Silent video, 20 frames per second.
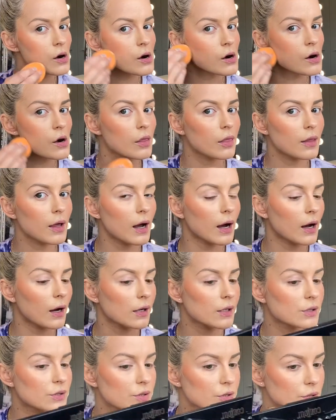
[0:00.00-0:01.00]
And that
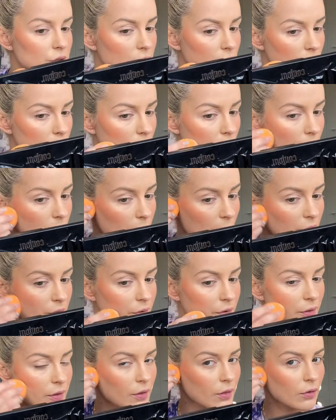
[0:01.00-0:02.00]
is just going to keep
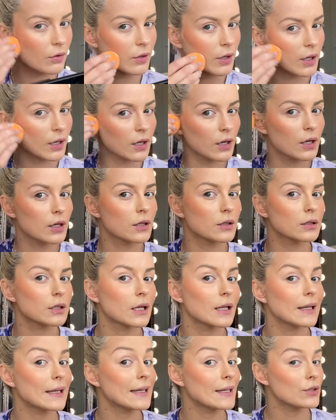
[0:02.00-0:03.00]
everything looking
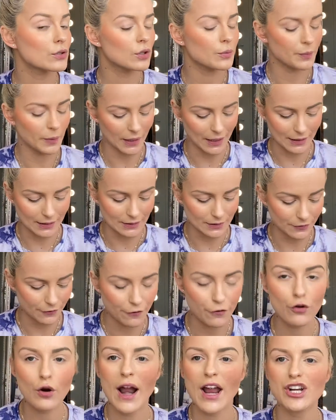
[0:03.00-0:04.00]
cleaned up and
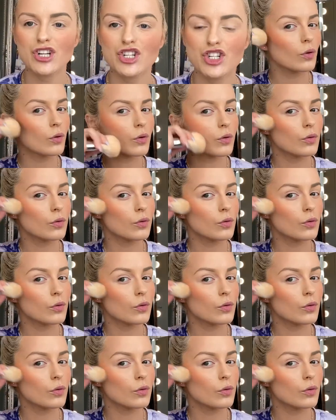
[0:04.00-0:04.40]
fresh.